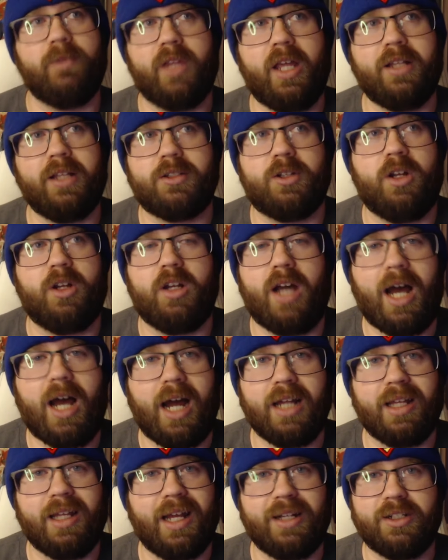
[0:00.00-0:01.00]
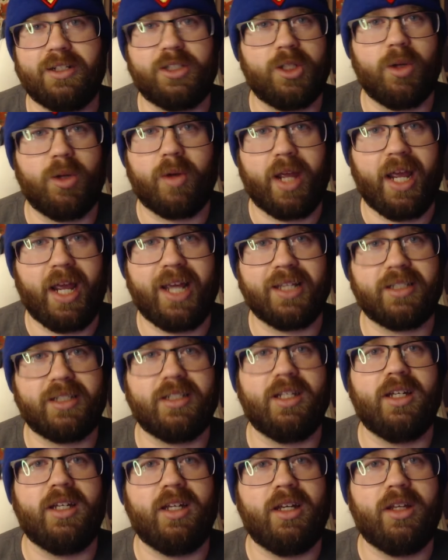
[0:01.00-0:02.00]
it's going to highlight and showcase
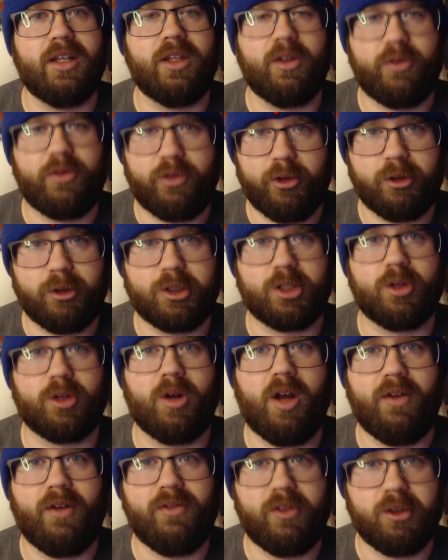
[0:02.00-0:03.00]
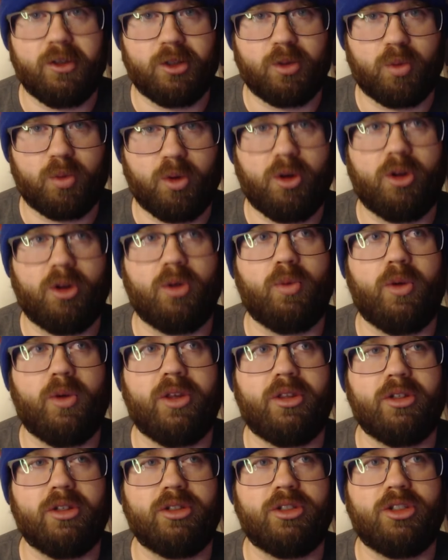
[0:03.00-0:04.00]
the future of this world
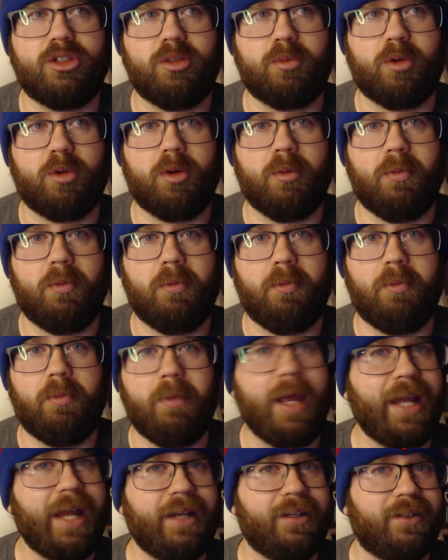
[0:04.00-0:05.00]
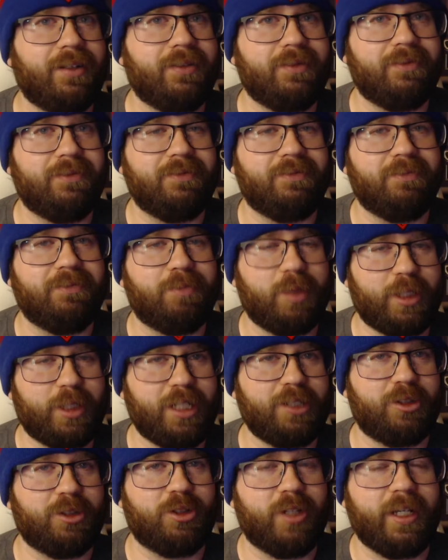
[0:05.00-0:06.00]
with Supermen,
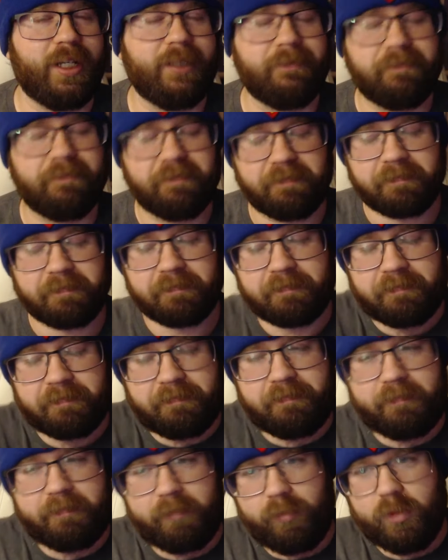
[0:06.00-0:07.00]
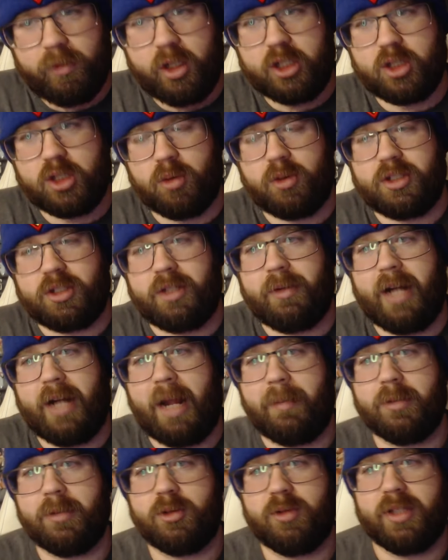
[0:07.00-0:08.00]
potentially. So we'll see what
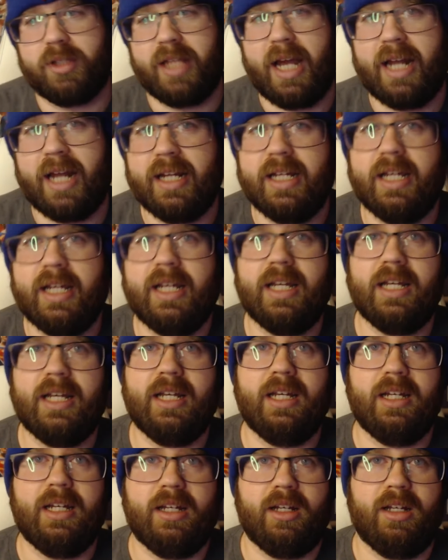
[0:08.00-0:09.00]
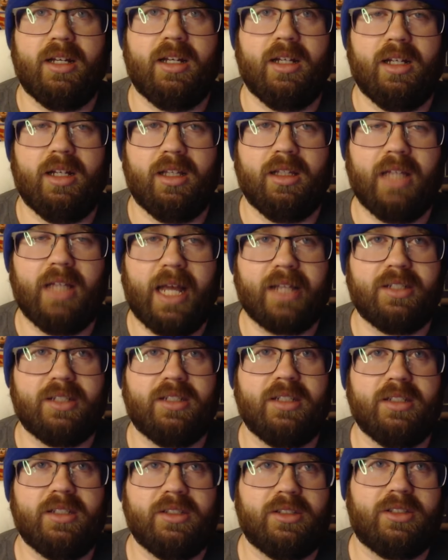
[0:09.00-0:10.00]
happens with that.
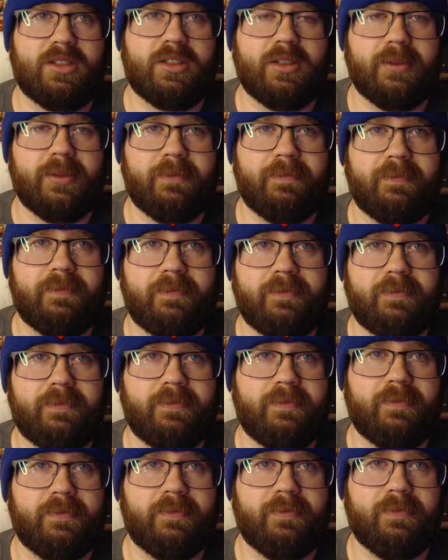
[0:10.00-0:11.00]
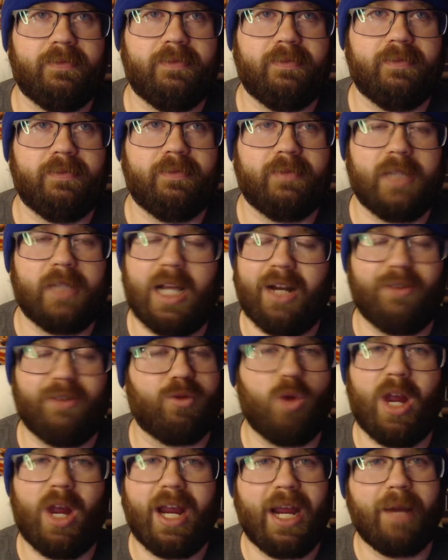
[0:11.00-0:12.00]
Lex's kind
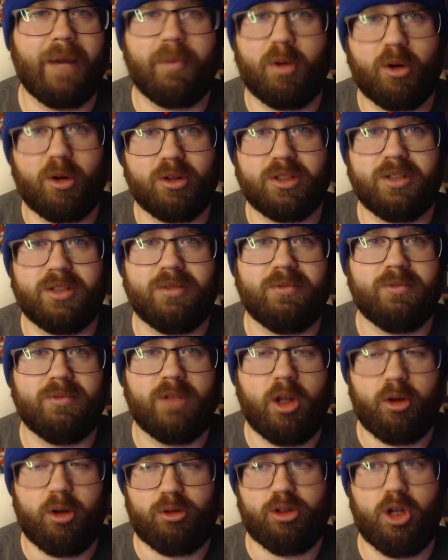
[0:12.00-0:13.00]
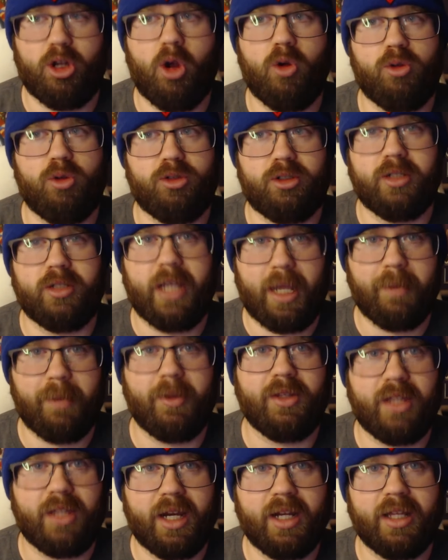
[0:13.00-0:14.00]
of right-hand person who chose him
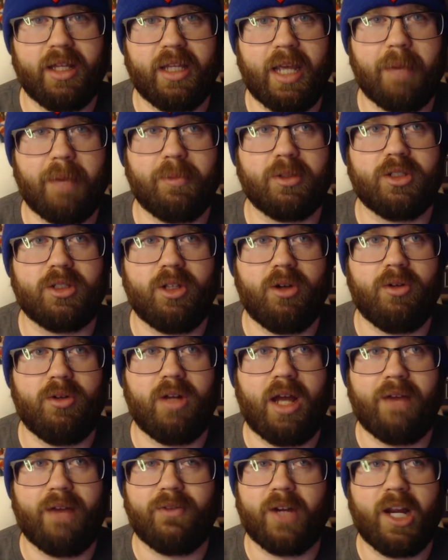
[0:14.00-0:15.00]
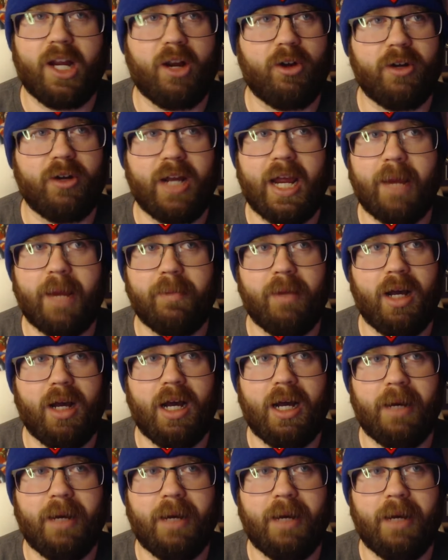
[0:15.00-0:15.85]
at the end of the episode, I forget her name.